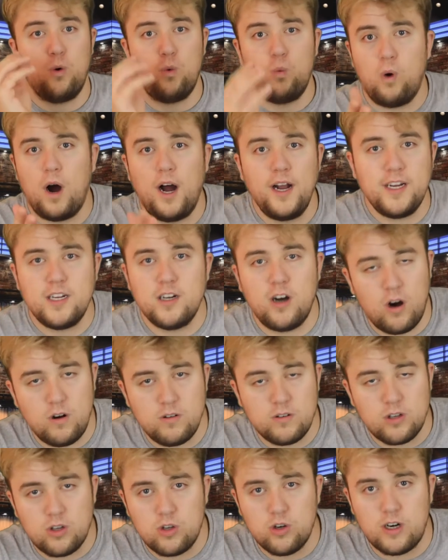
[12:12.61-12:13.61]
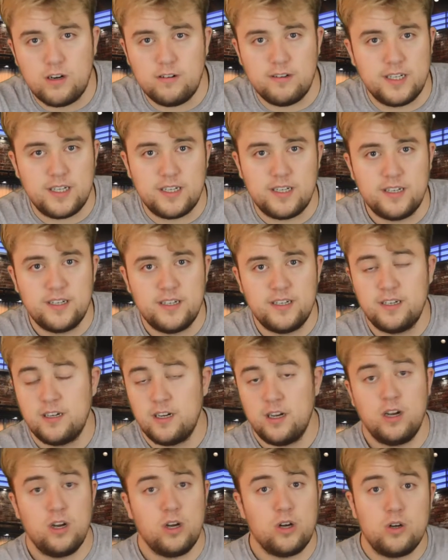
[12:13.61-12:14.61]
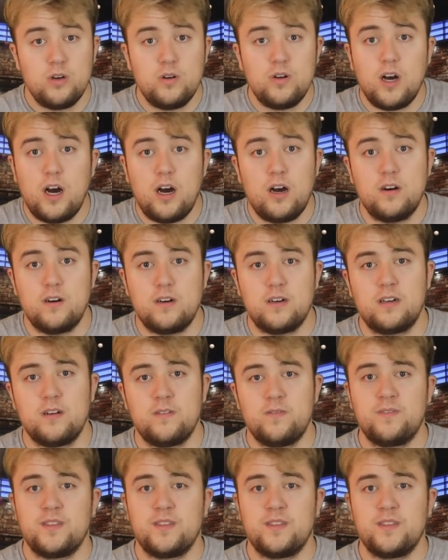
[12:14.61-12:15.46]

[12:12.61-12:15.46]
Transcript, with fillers: Write your own story. Who knows?